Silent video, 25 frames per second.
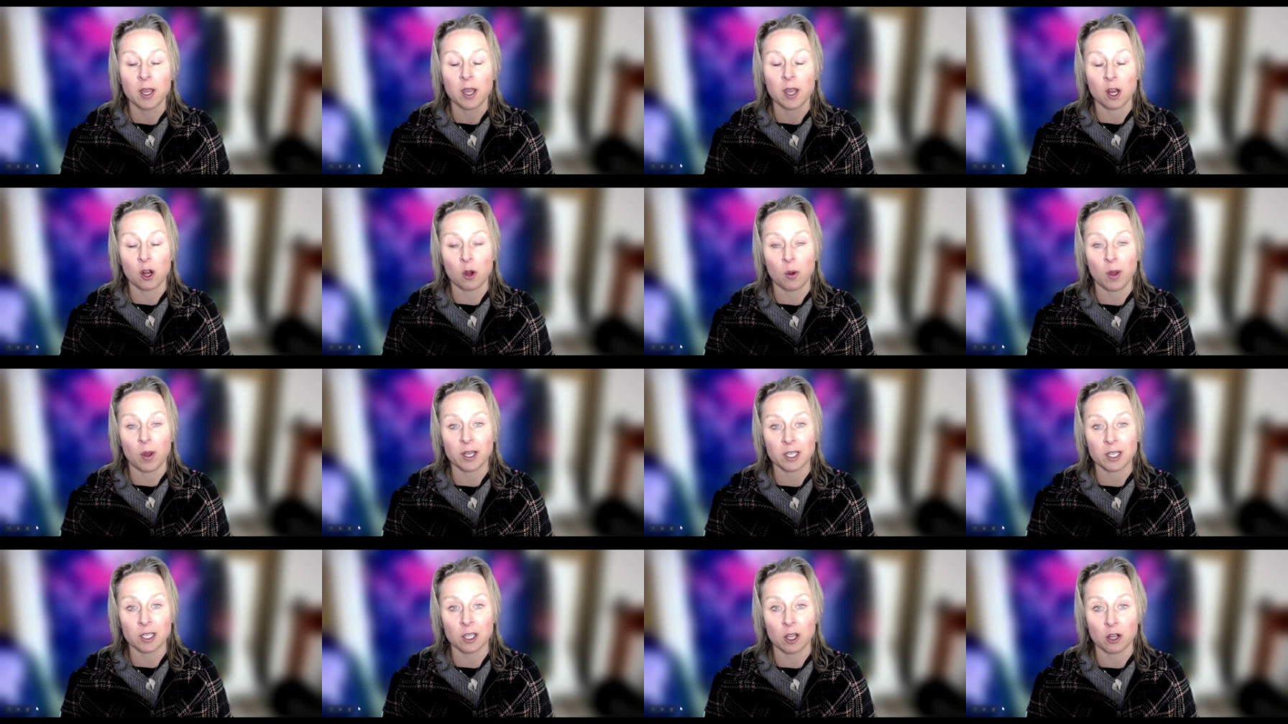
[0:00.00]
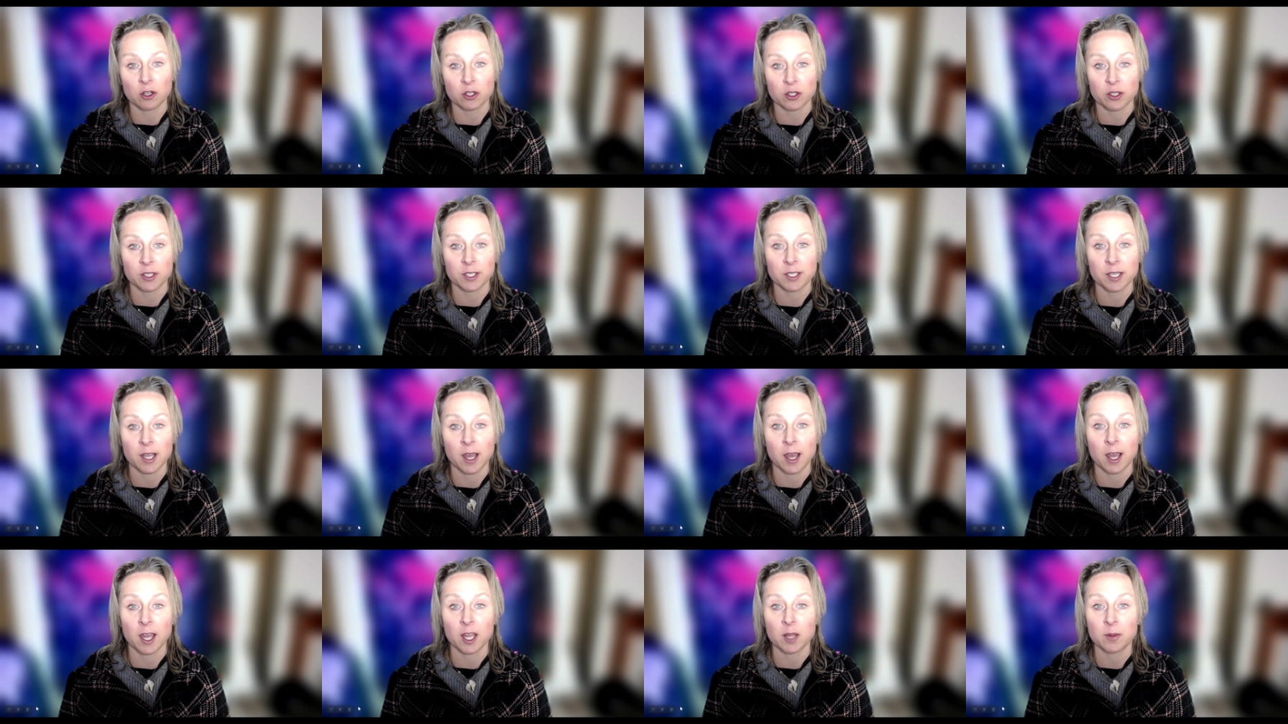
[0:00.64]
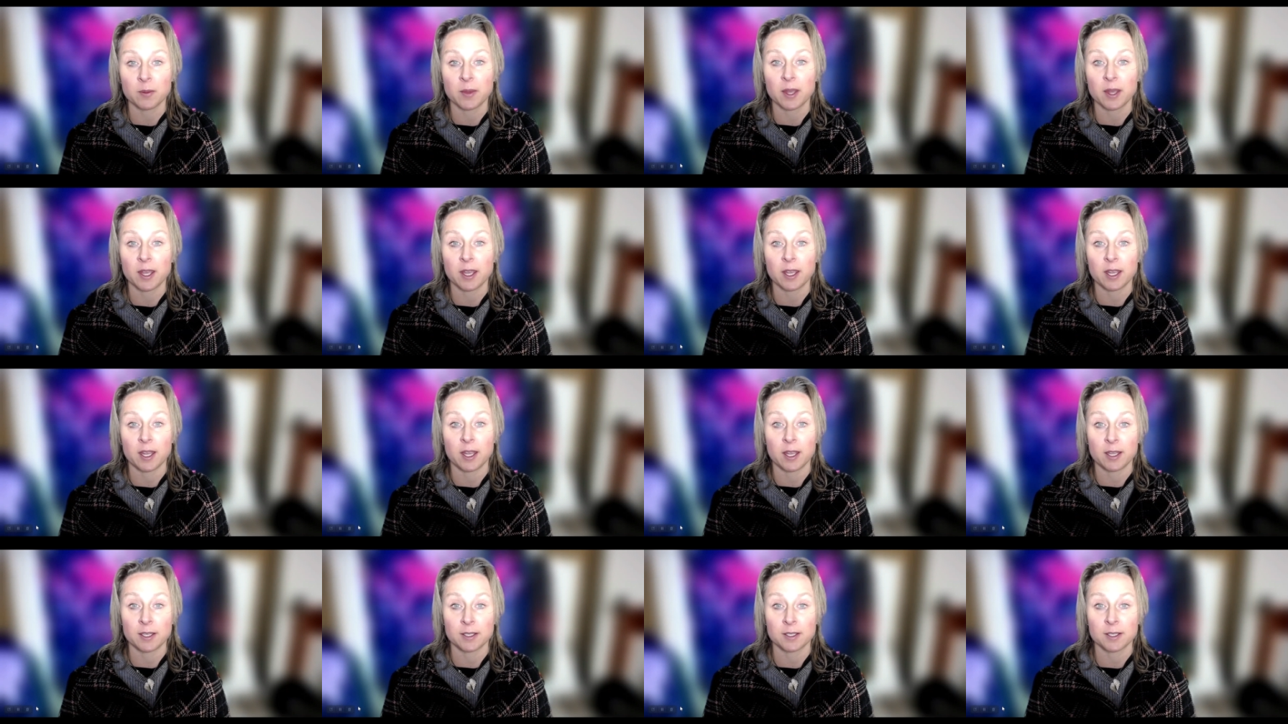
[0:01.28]
and quite a lot of the time,
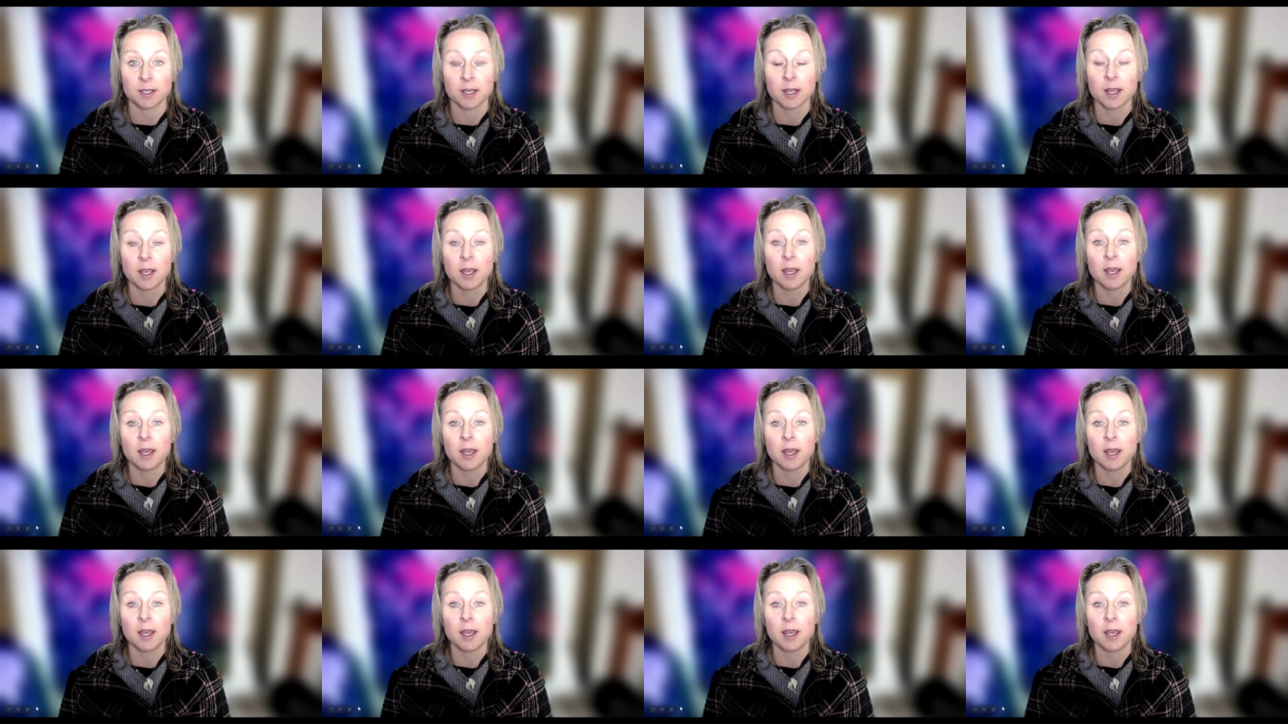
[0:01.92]
it is